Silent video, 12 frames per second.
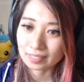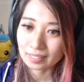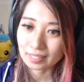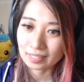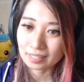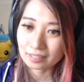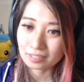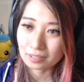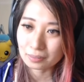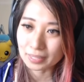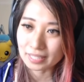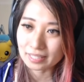And here's
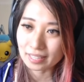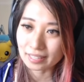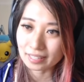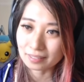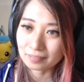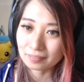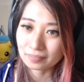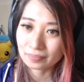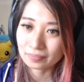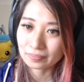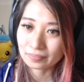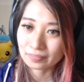her waist item
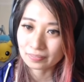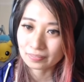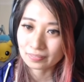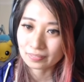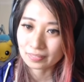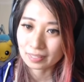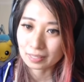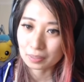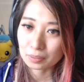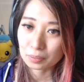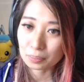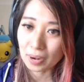
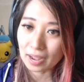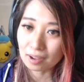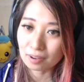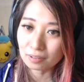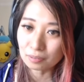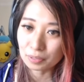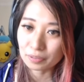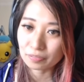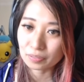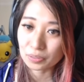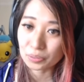crown with